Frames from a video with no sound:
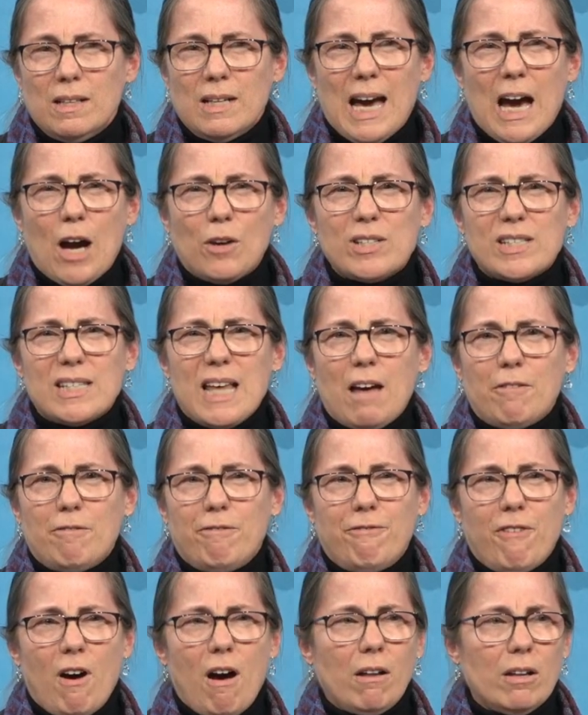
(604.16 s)
how does
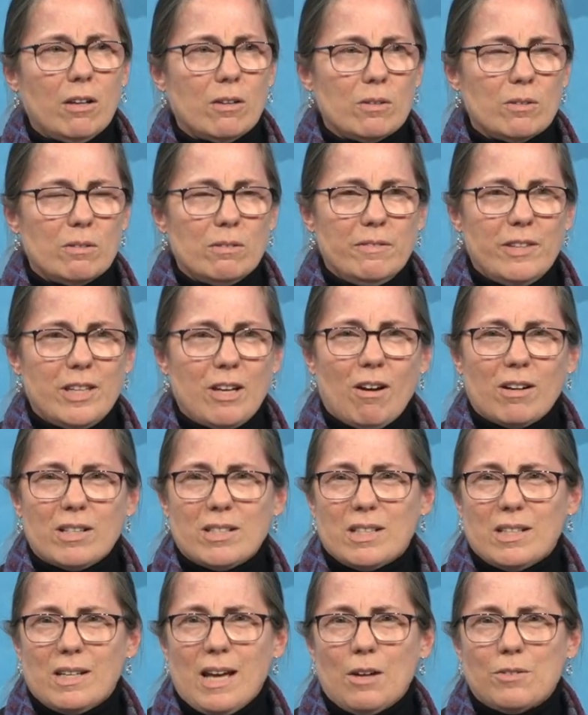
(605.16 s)
that follow the
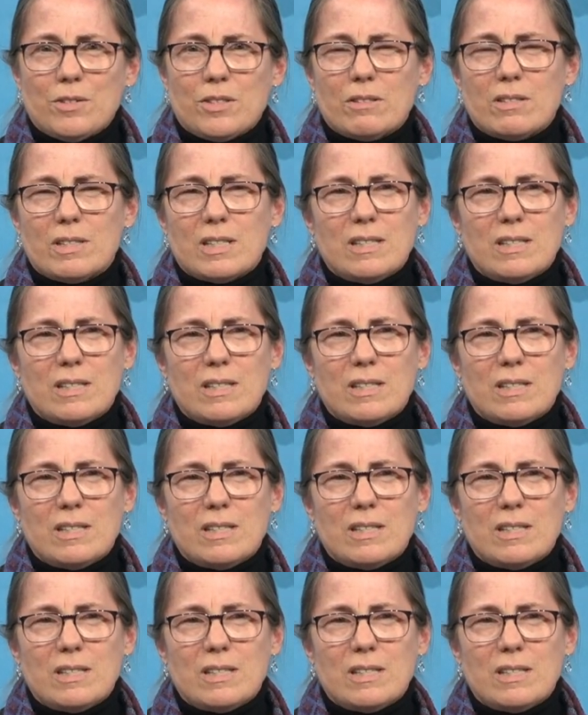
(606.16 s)
Arctic Council's